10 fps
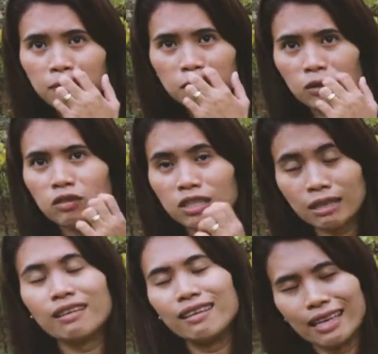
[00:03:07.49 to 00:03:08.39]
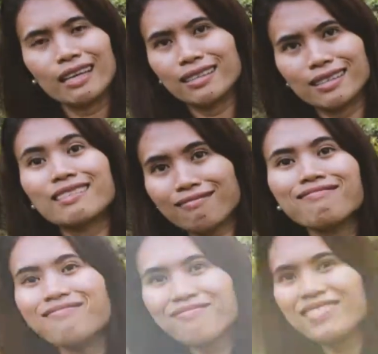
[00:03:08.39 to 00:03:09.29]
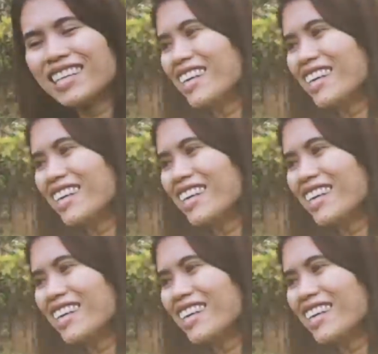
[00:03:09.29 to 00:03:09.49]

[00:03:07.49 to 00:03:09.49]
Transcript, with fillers: So she said, said yes. Okay.